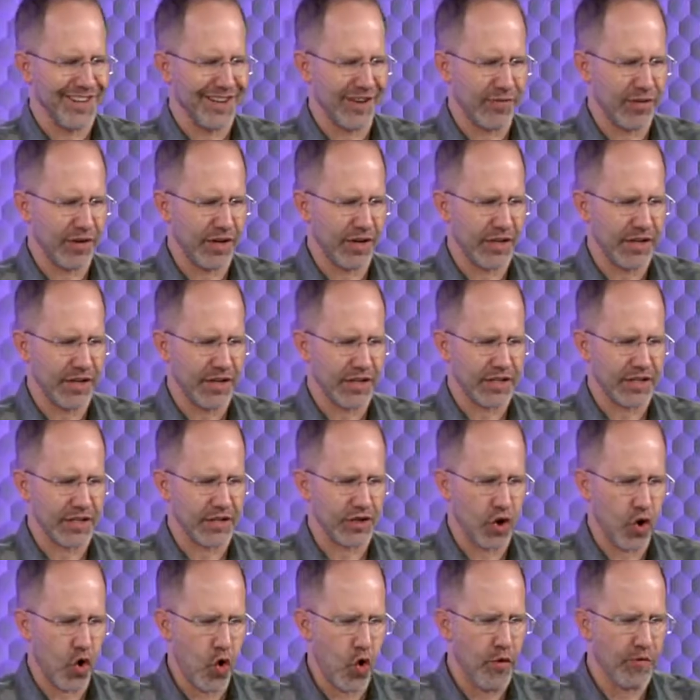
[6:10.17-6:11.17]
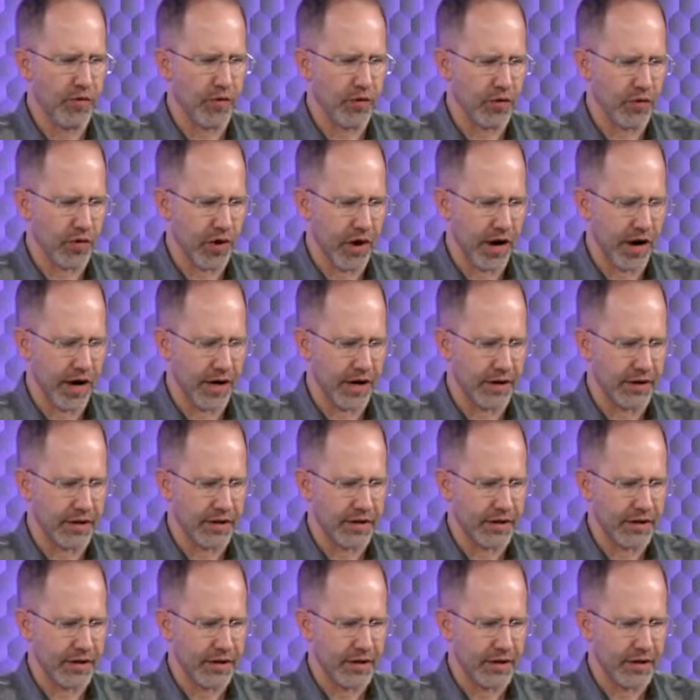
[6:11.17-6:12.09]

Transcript: I'm reading. It says override.